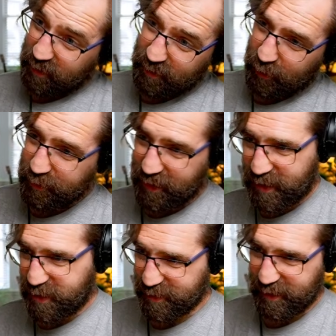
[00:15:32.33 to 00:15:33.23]
Obviously I
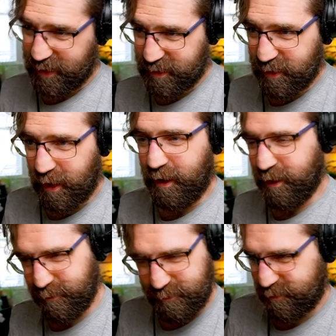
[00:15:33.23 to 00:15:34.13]
could just like
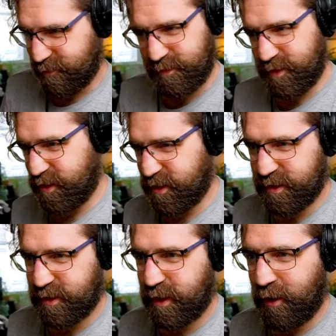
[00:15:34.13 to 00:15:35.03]
start just